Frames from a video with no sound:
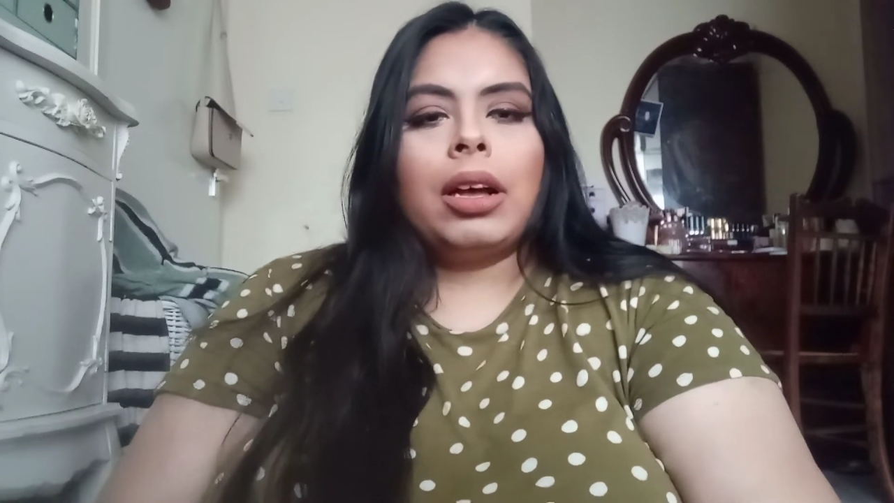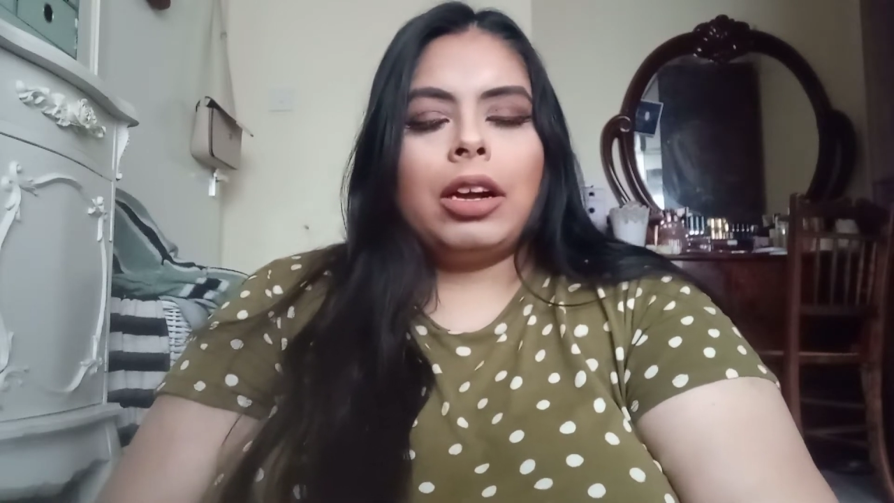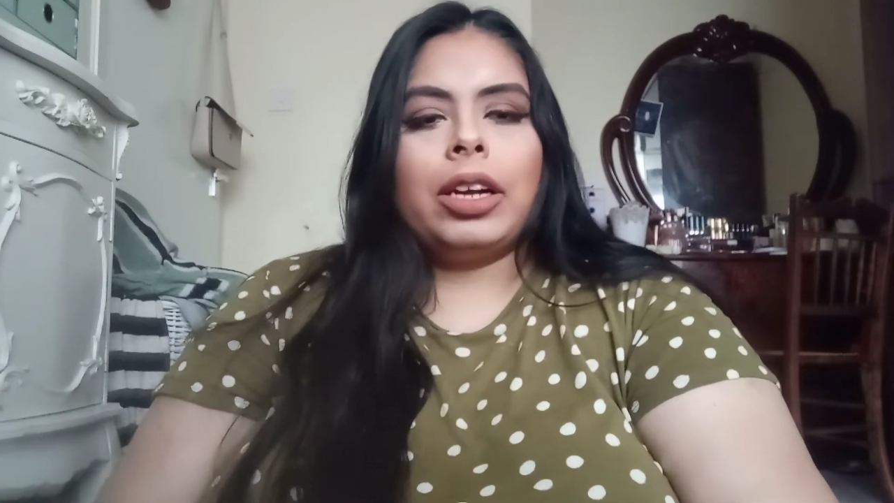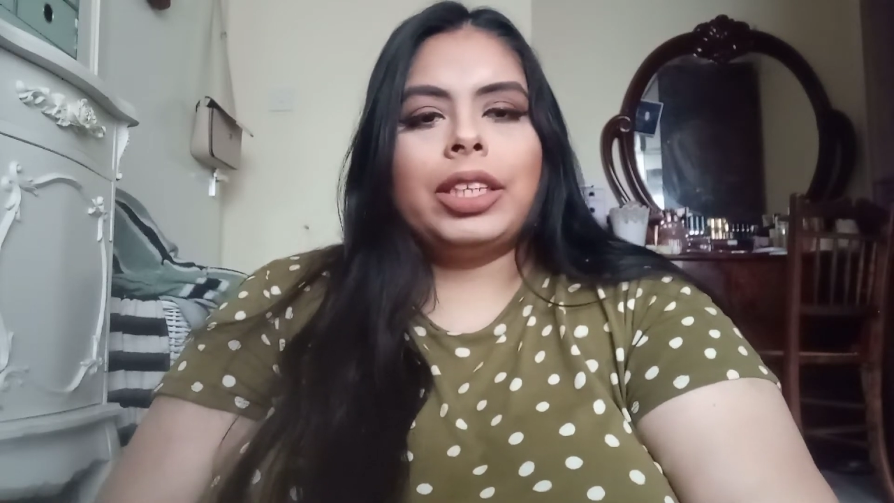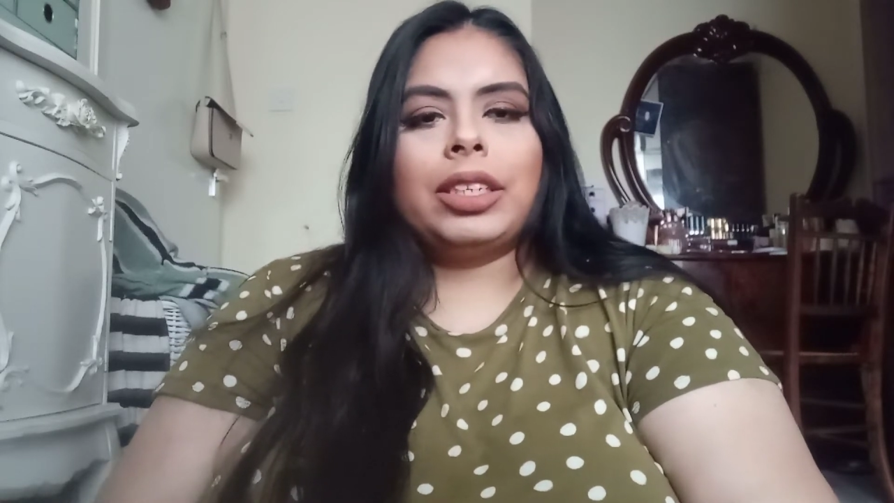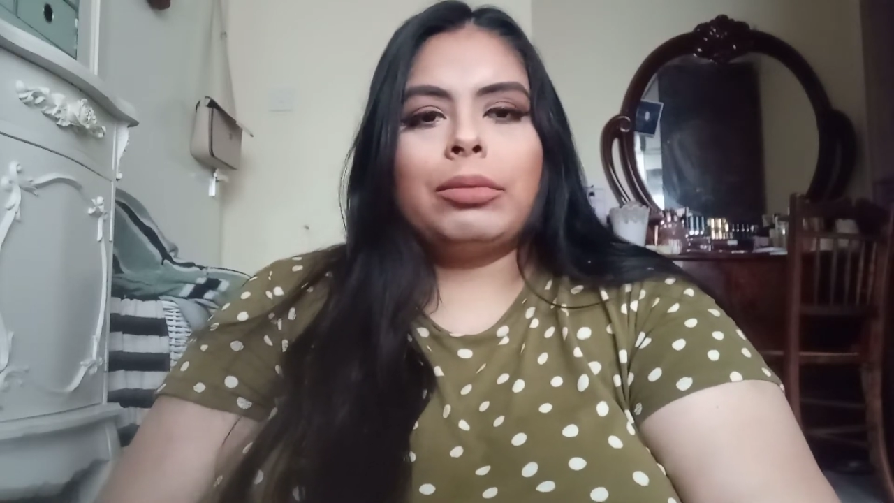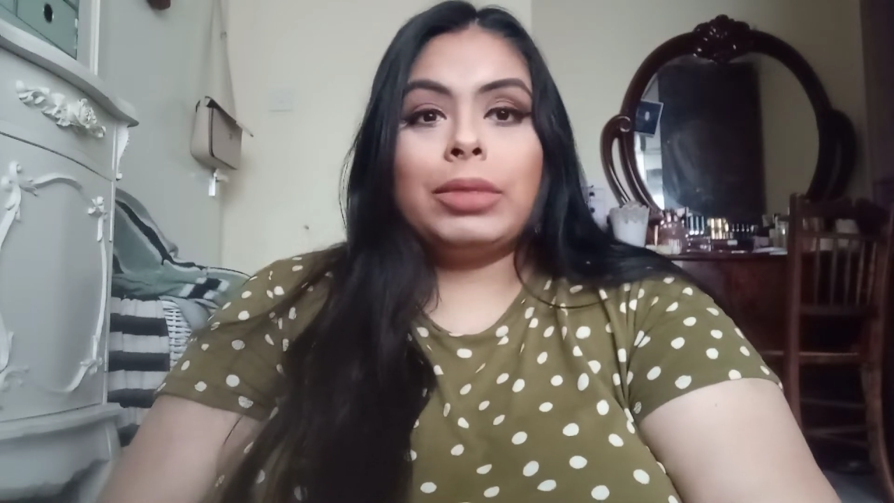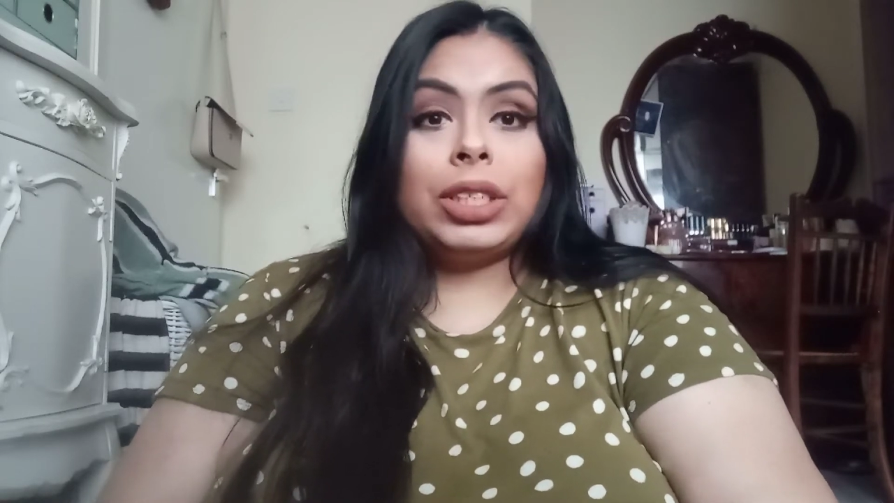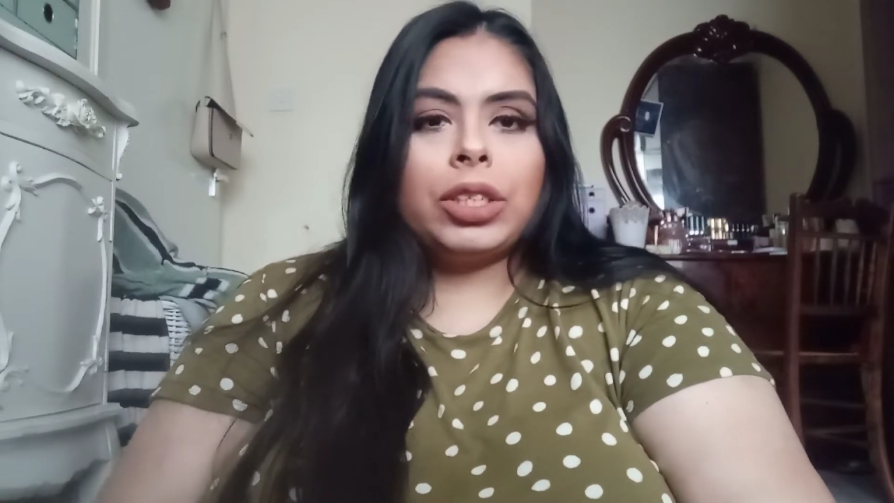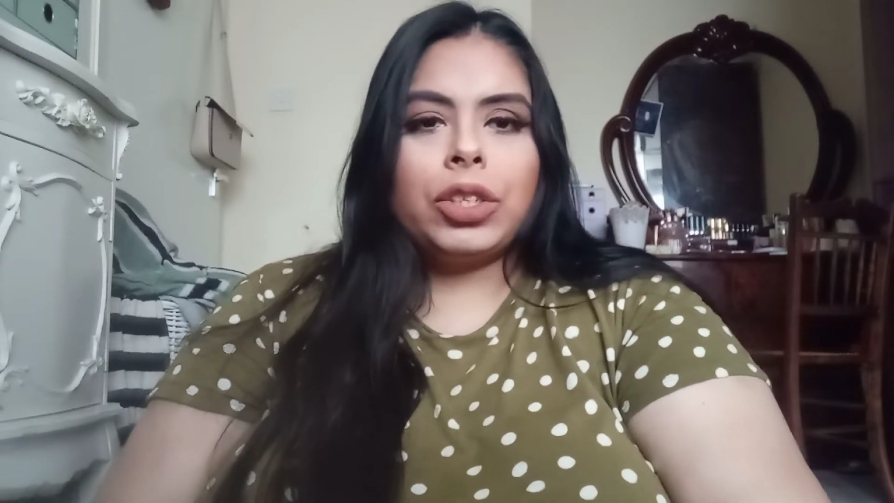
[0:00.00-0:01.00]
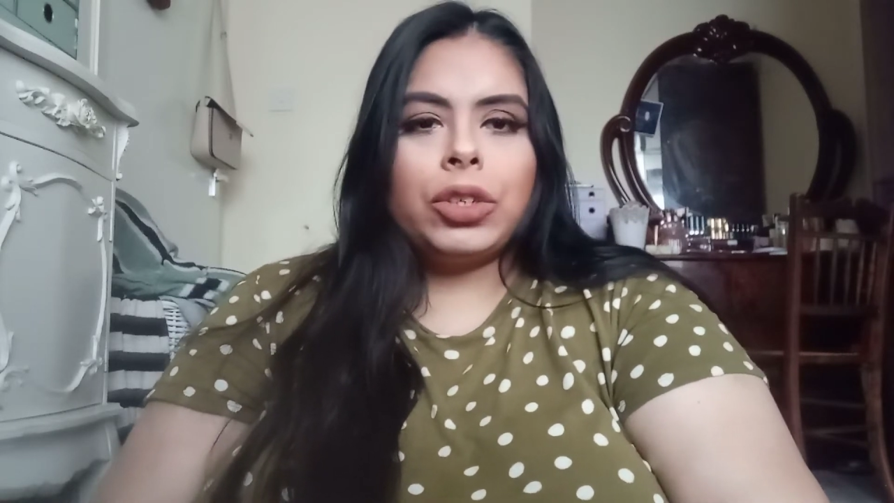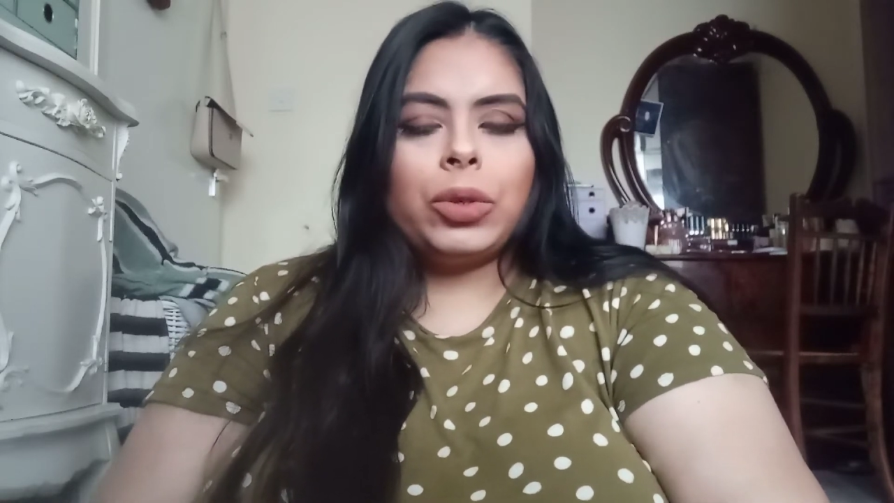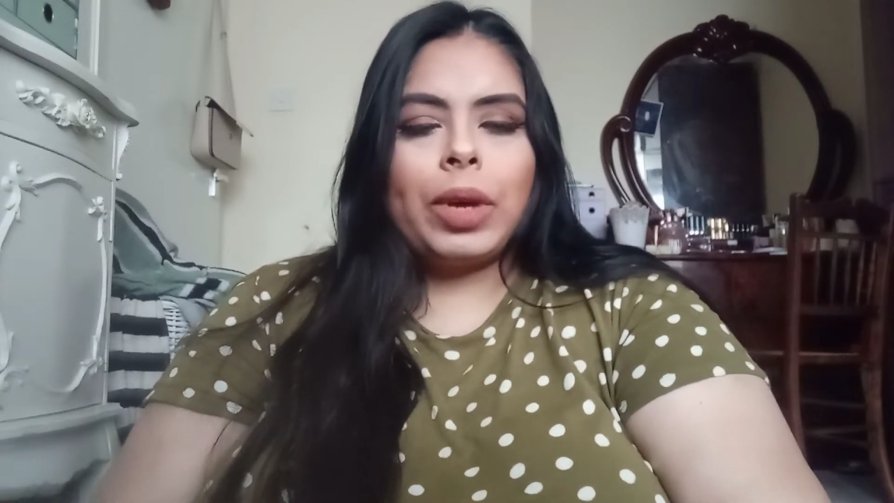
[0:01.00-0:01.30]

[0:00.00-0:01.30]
items to do